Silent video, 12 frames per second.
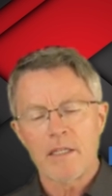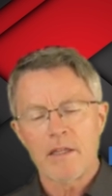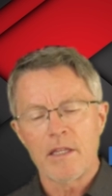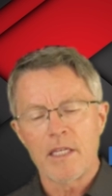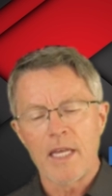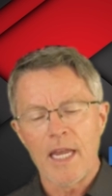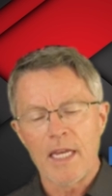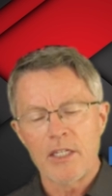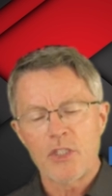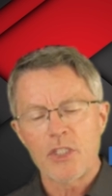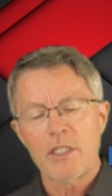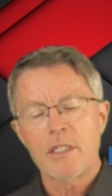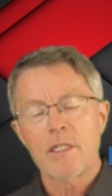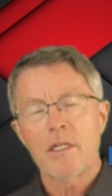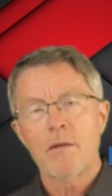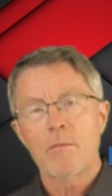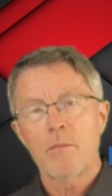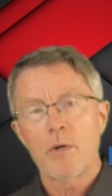the aging
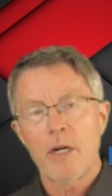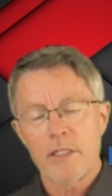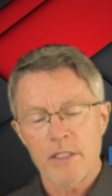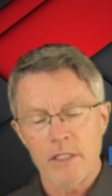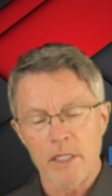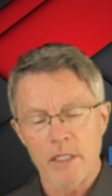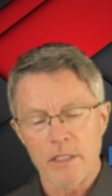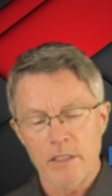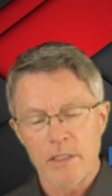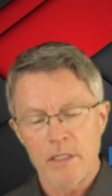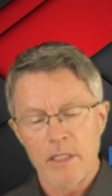process.